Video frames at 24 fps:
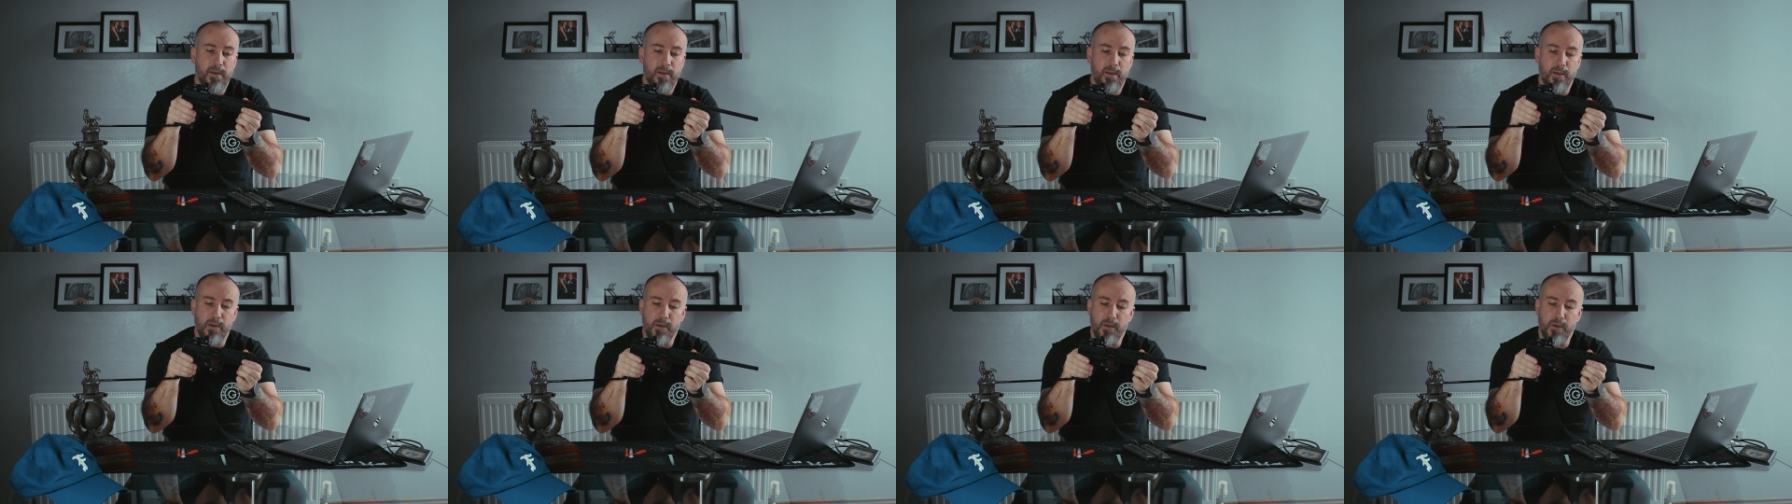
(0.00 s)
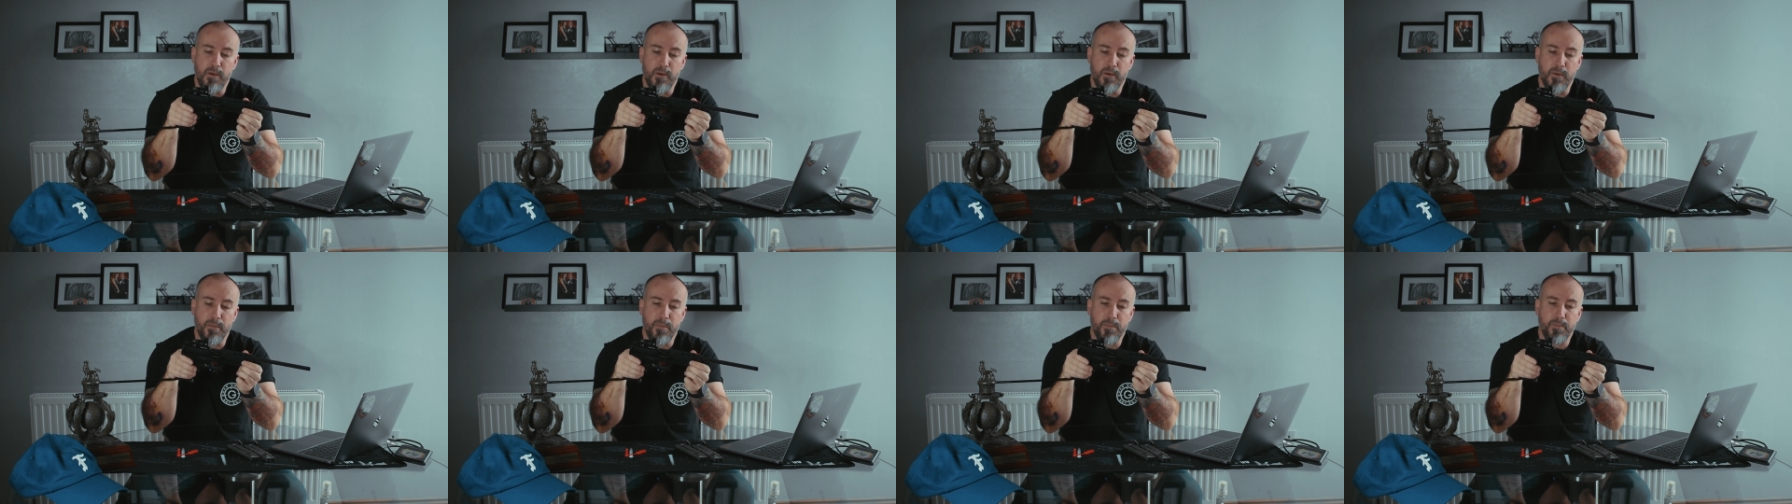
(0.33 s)

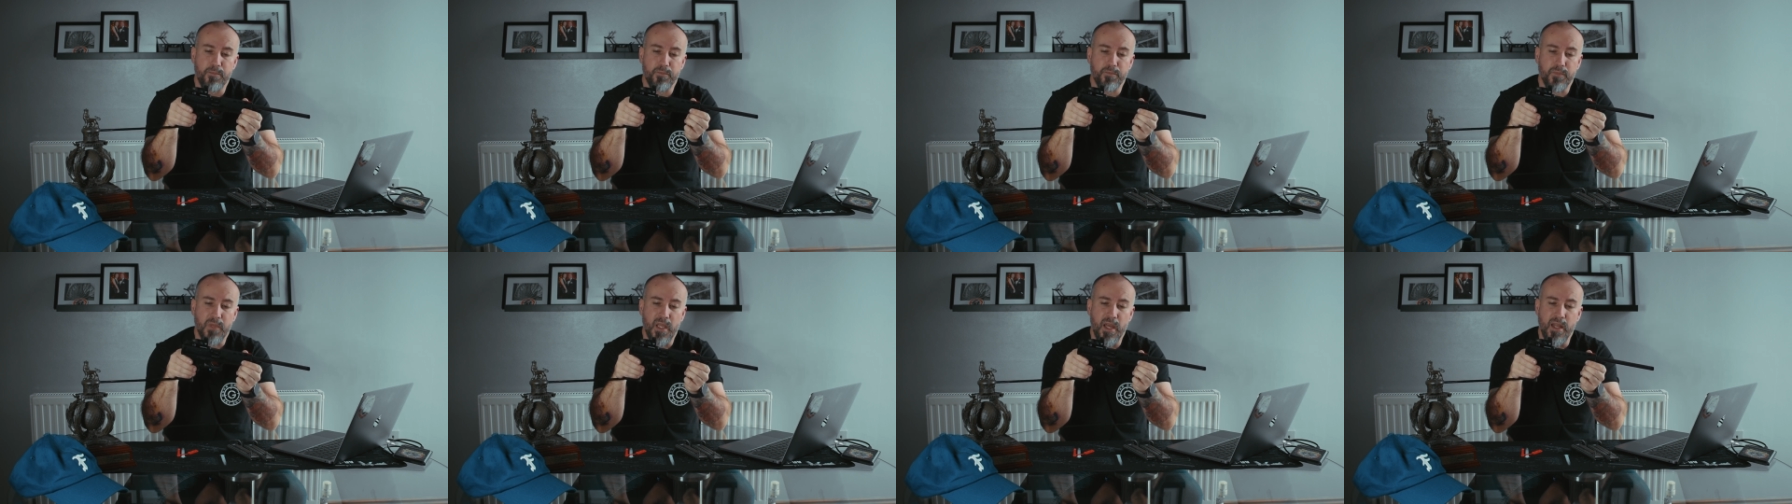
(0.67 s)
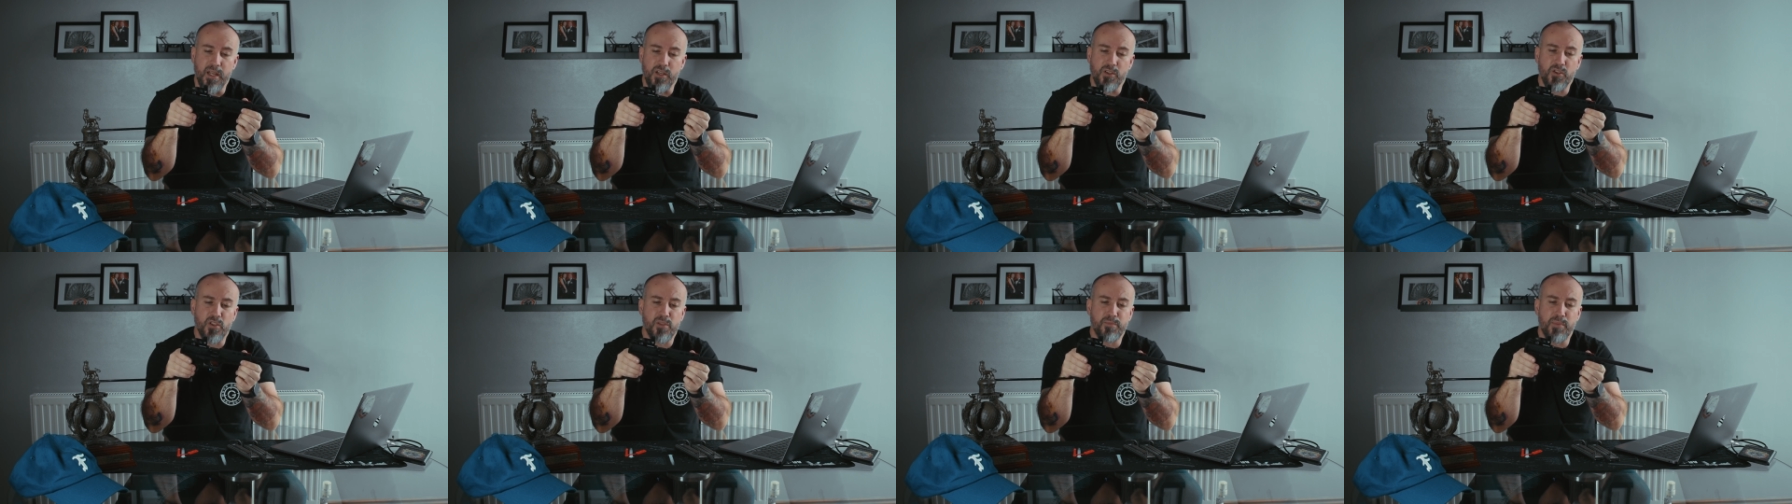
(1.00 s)
and
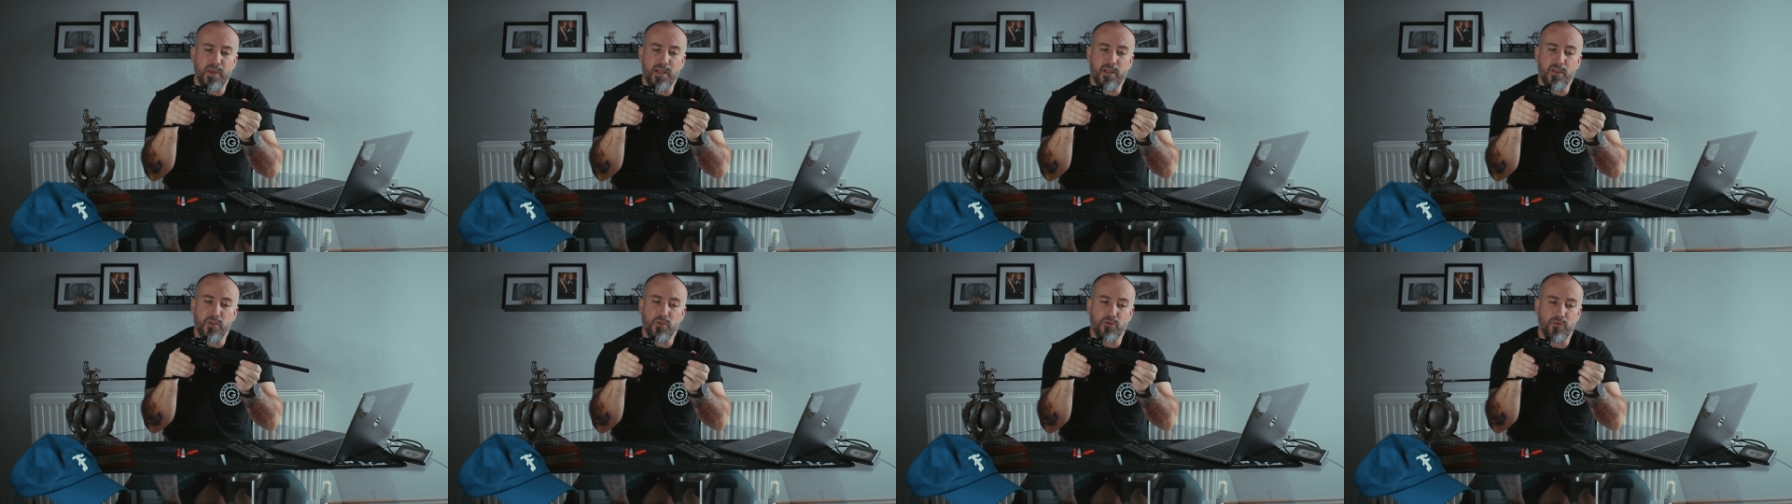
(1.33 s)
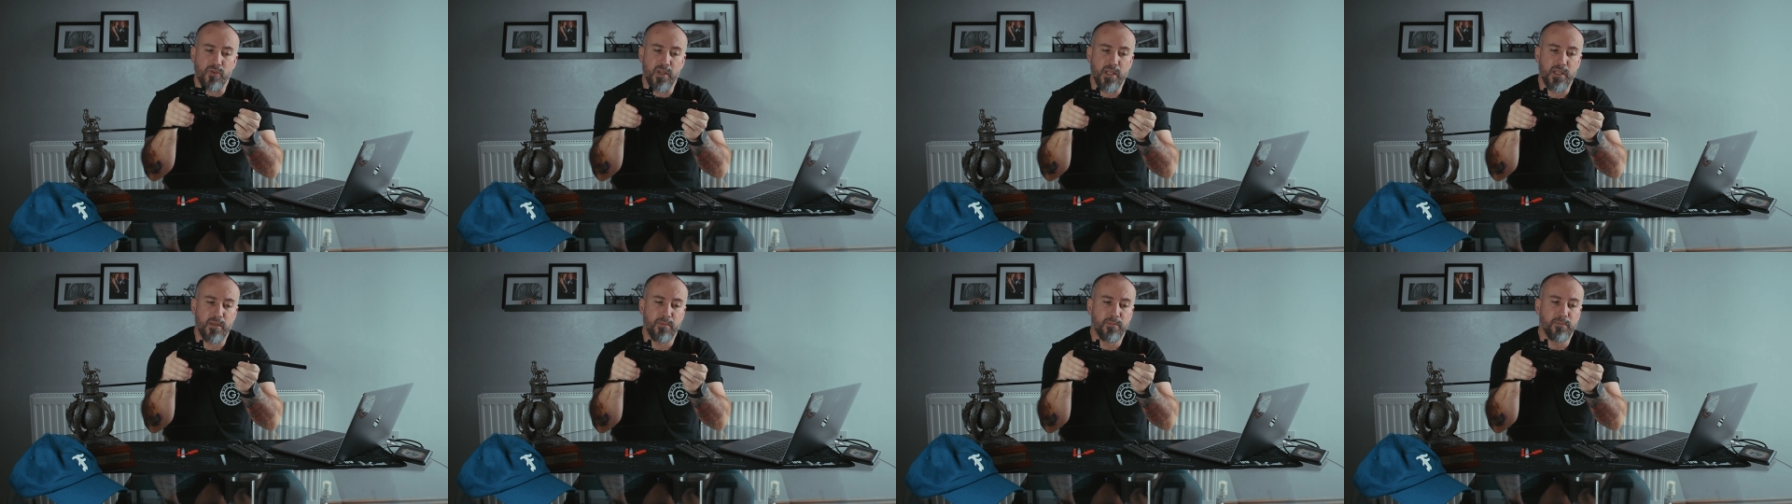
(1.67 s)
it's just been a
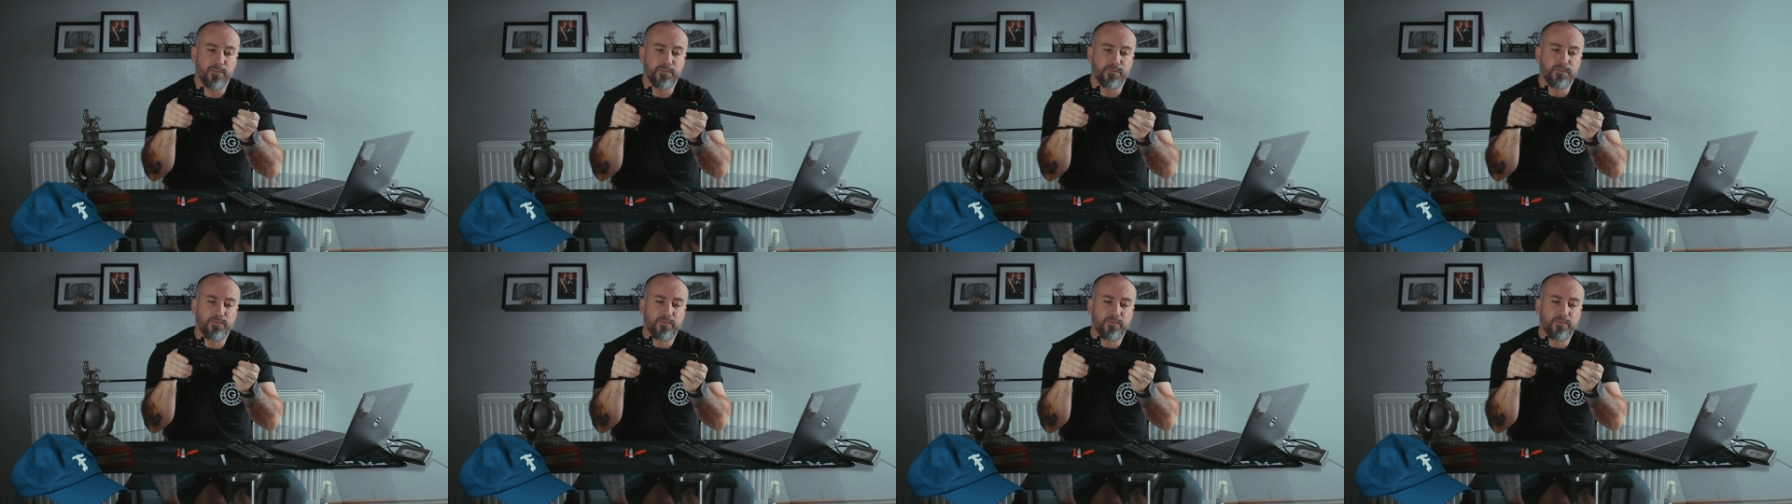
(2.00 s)
dream.